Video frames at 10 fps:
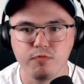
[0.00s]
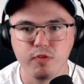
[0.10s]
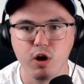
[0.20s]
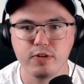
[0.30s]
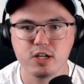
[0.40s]

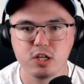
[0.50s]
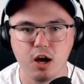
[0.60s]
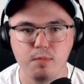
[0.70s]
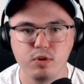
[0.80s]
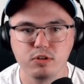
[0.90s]
Over to
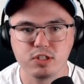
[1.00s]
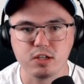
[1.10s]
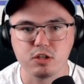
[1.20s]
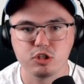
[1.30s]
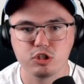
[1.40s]
Tom Wilson.
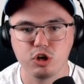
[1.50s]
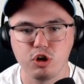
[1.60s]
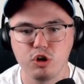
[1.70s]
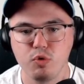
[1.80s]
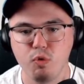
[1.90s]

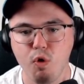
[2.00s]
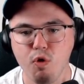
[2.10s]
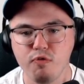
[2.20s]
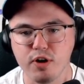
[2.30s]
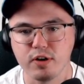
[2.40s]
Turned her
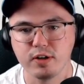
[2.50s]
over.